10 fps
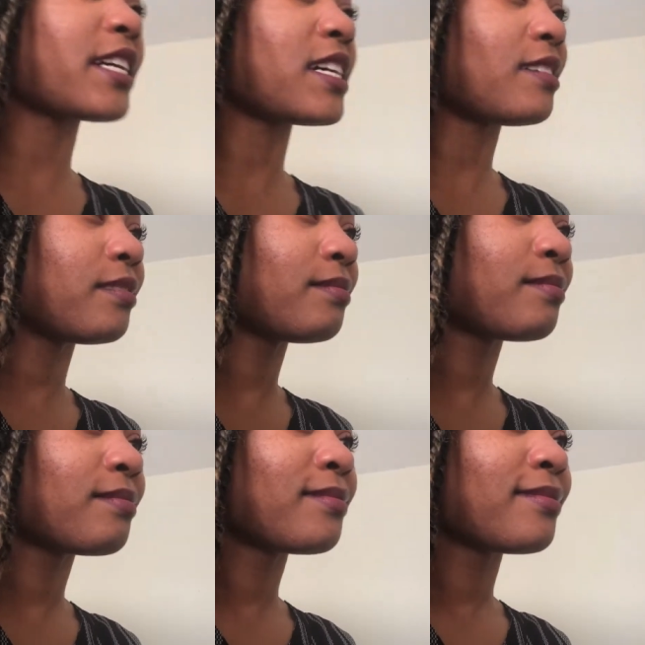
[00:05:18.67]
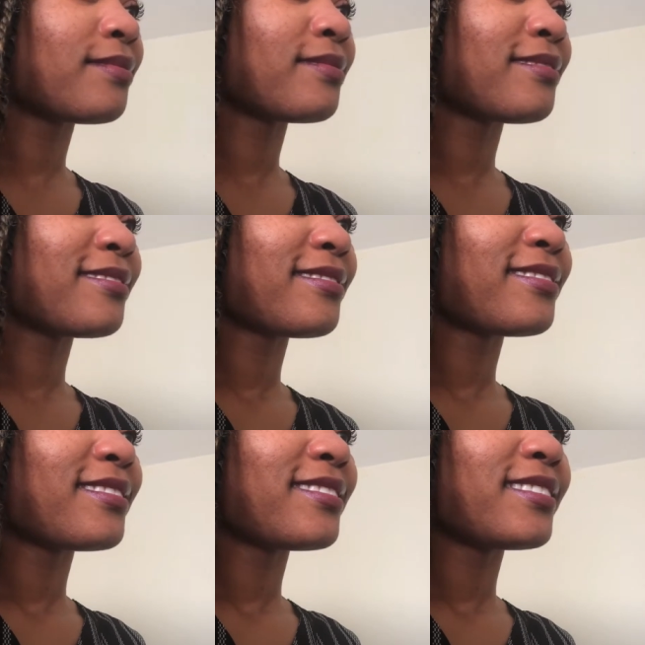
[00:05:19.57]
hidden. So what's the point of the
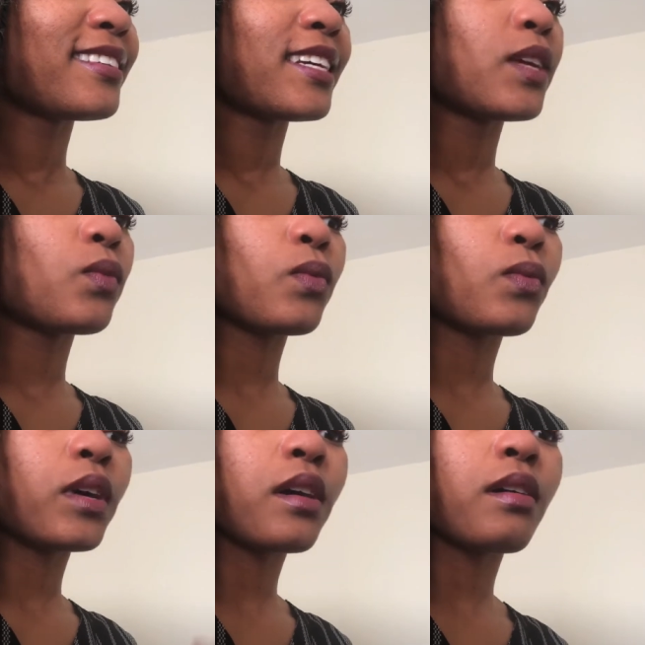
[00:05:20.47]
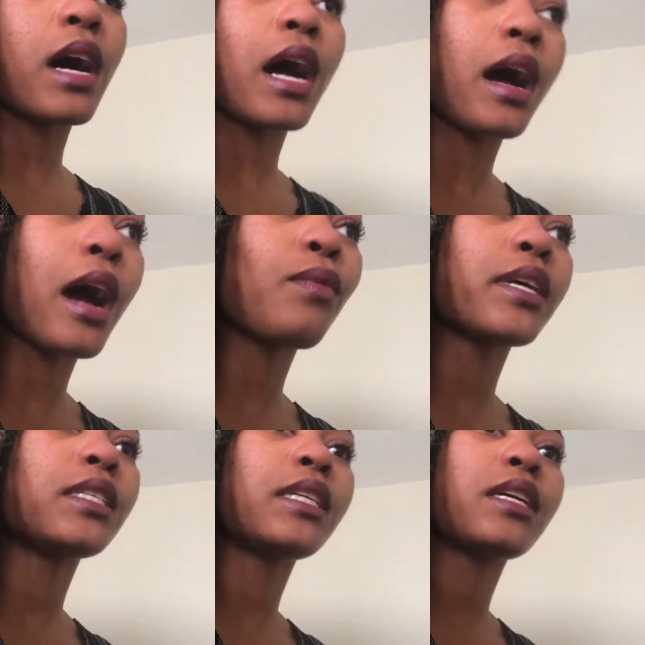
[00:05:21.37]
tattoo? Well, I
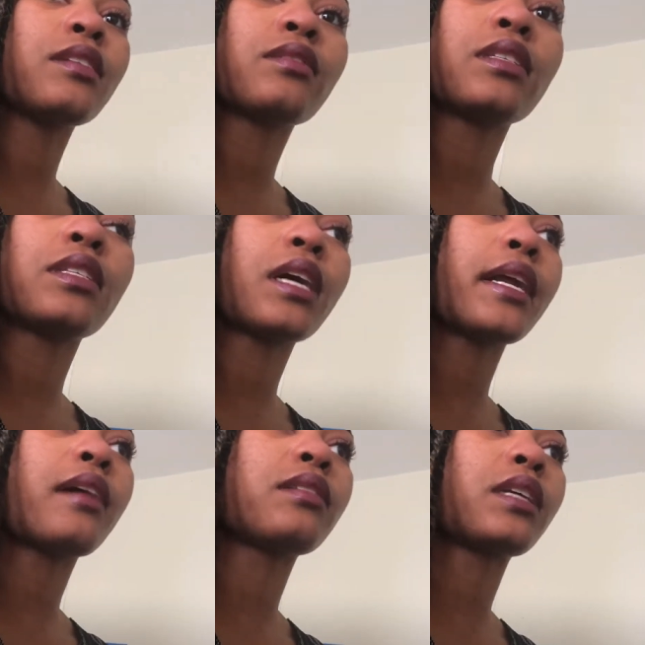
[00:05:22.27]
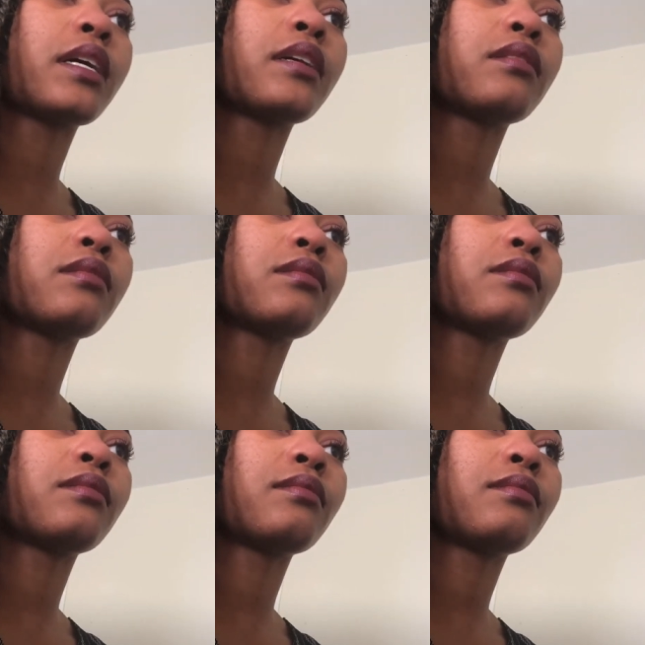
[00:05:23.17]
wear sandals. It's hot outside.
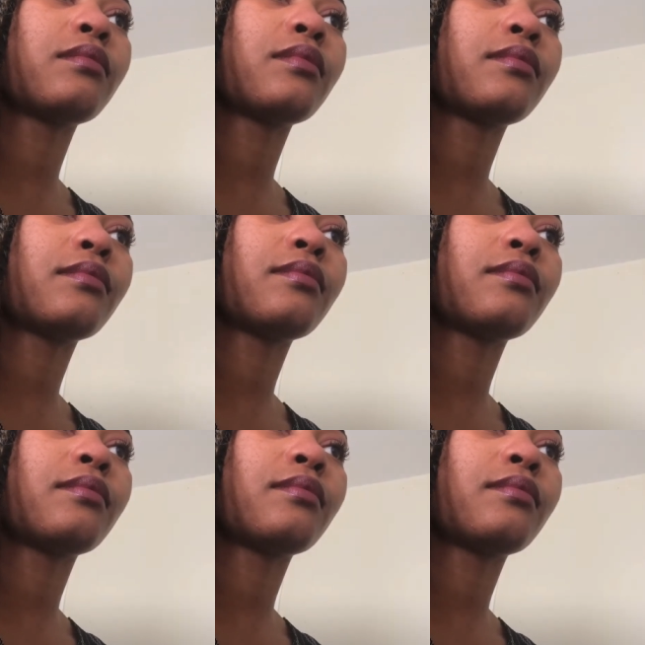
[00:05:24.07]
Oh.